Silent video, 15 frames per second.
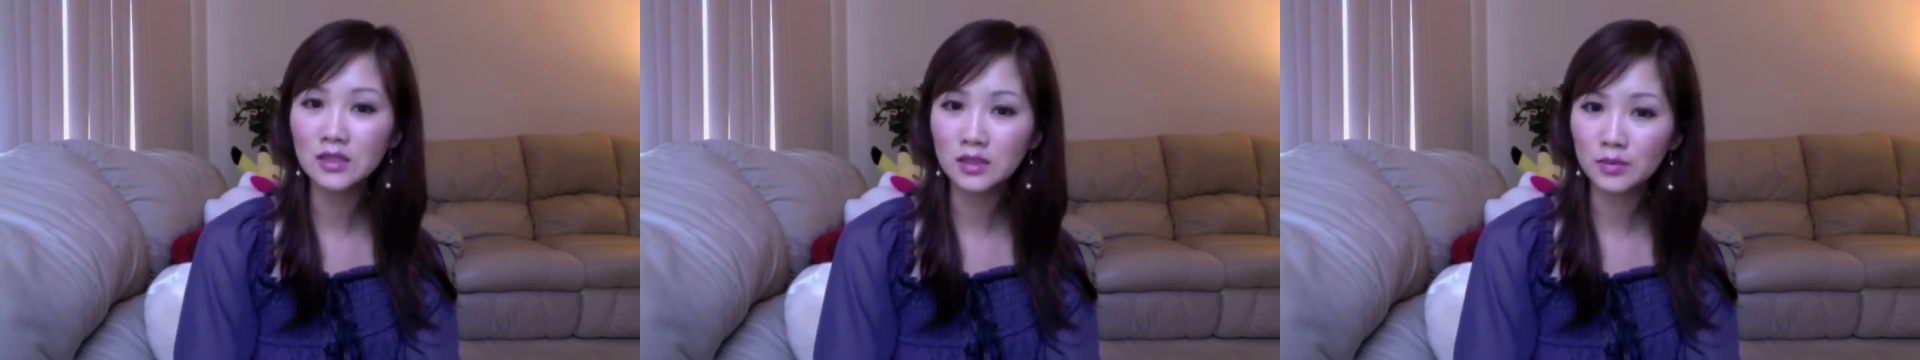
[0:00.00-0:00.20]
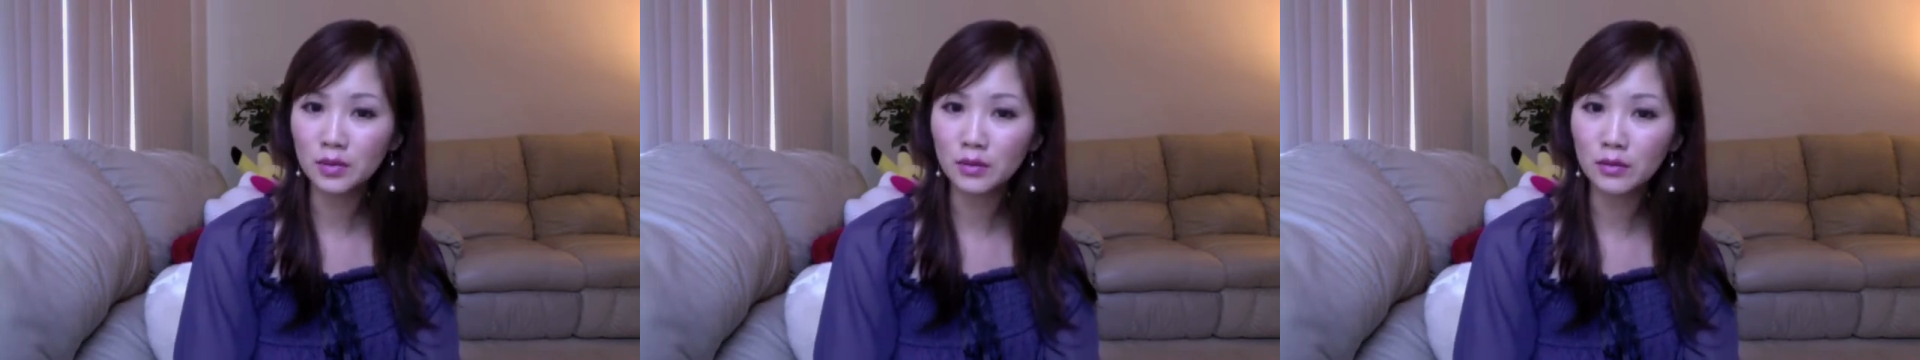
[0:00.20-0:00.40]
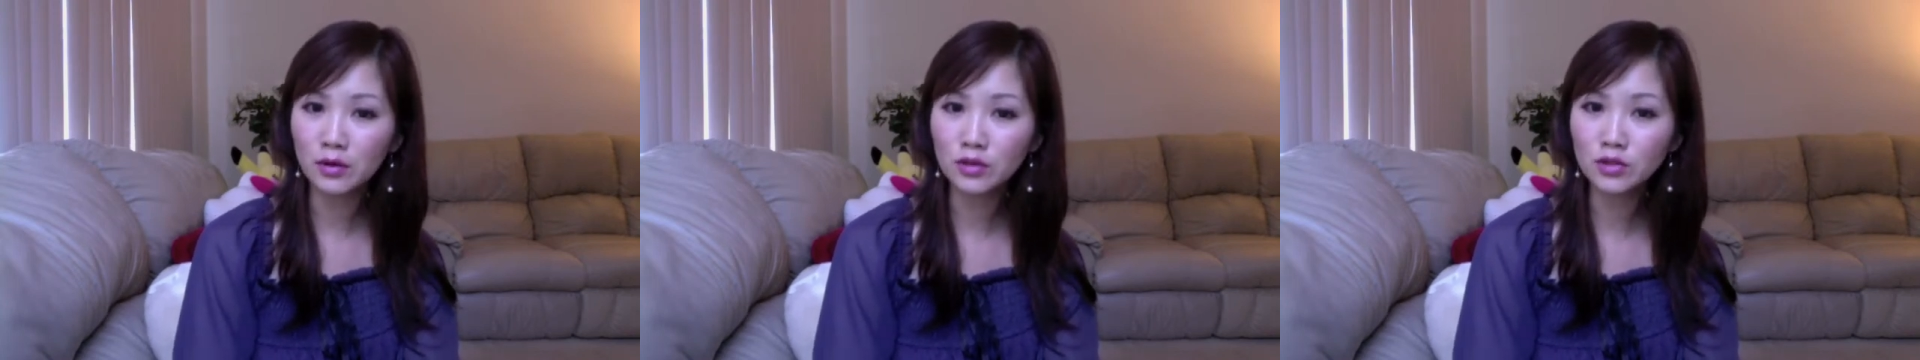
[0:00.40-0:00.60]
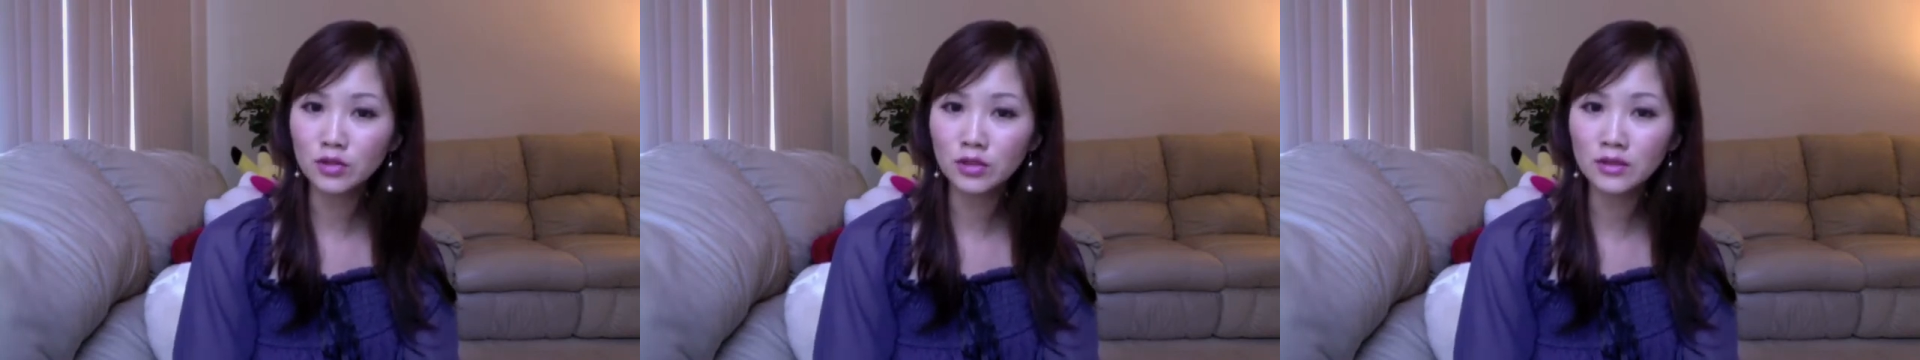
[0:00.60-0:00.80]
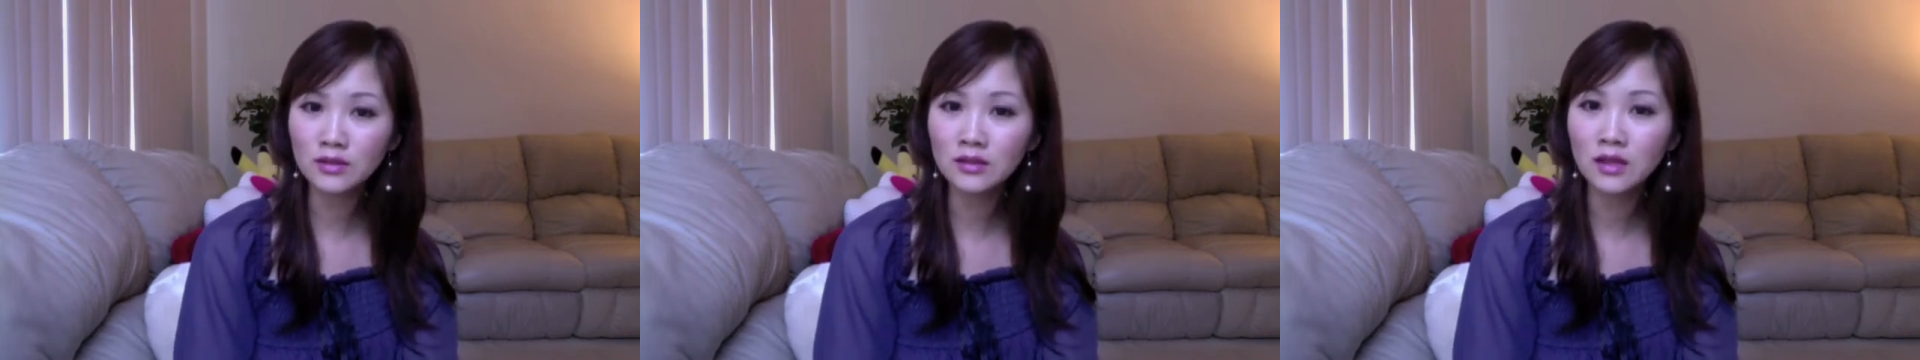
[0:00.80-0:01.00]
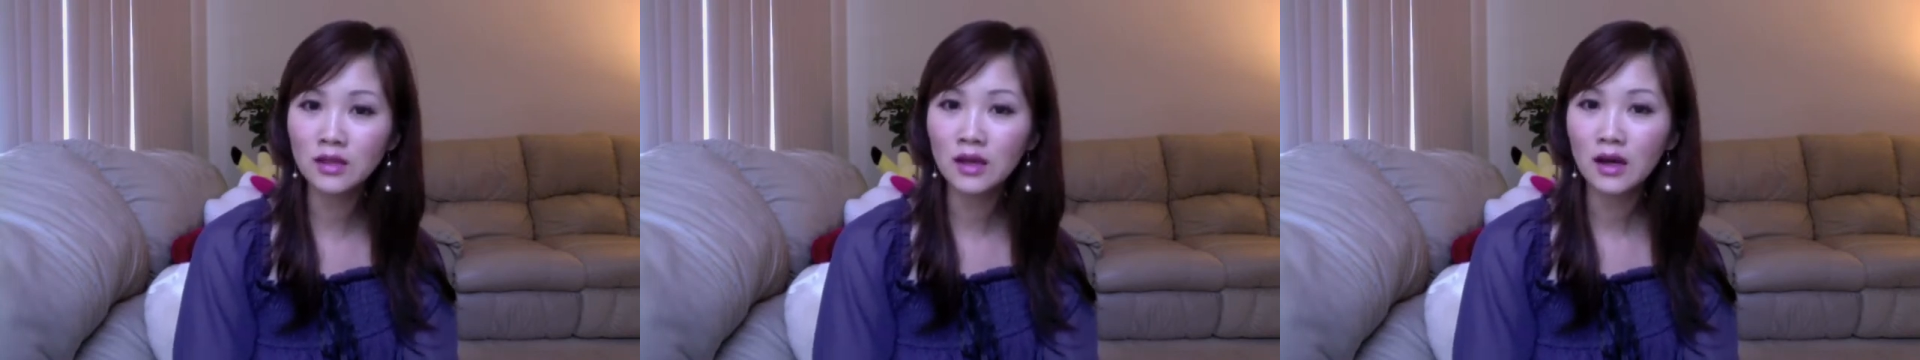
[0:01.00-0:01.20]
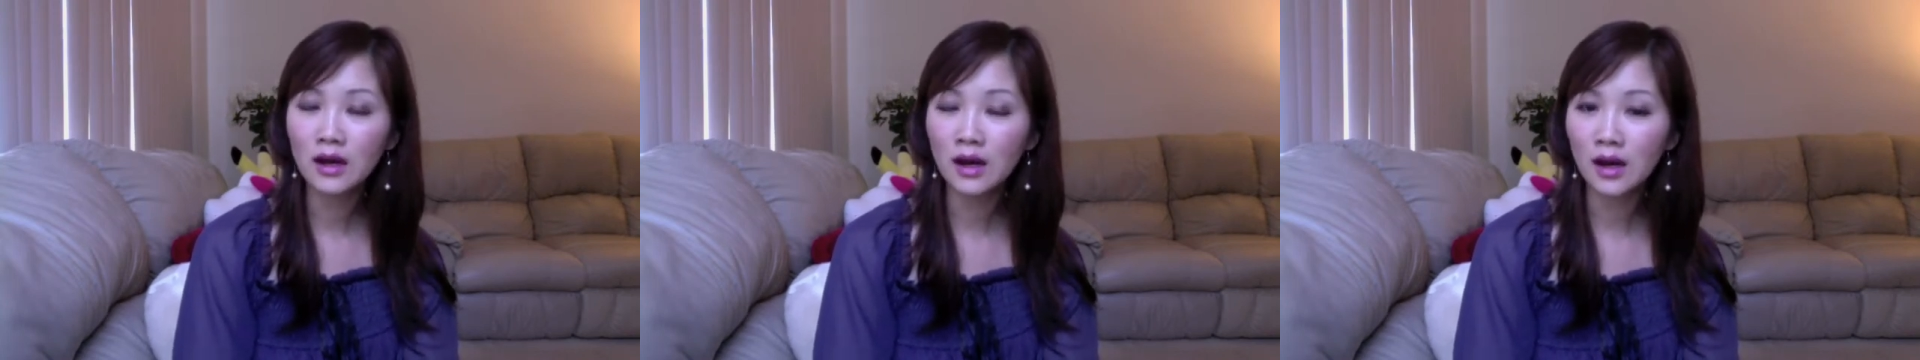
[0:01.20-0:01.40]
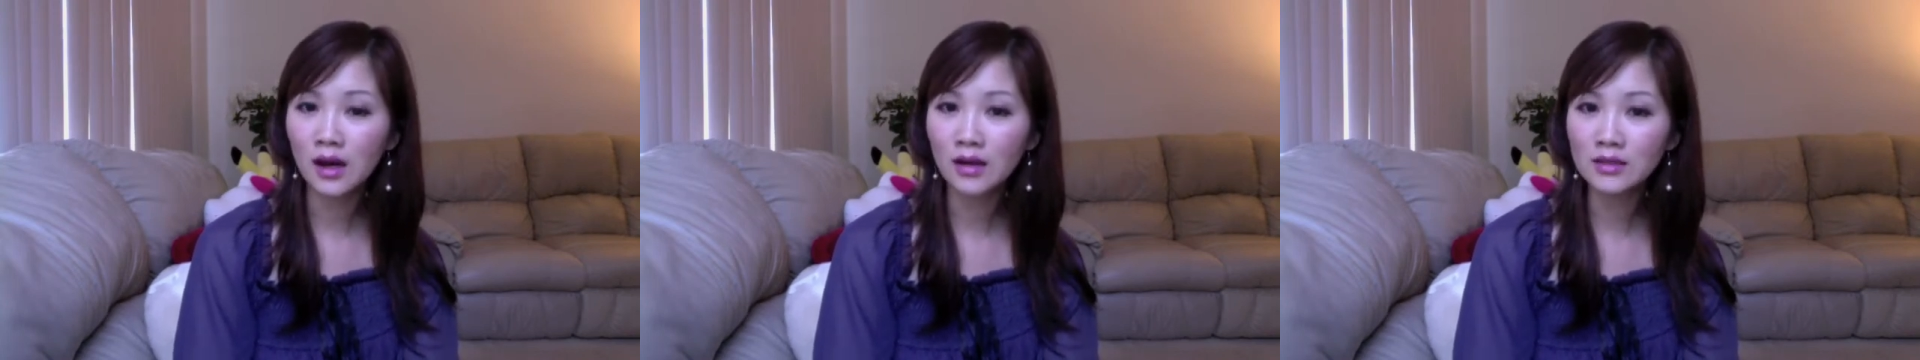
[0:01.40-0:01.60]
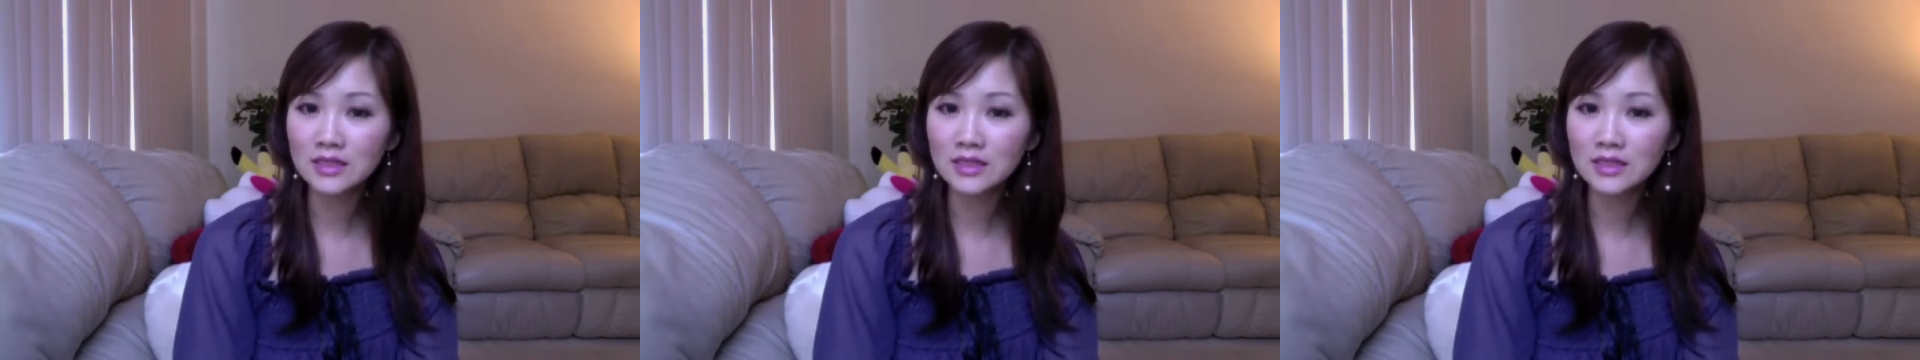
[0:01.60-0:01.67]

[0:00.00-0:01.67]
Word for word: the promotion uh,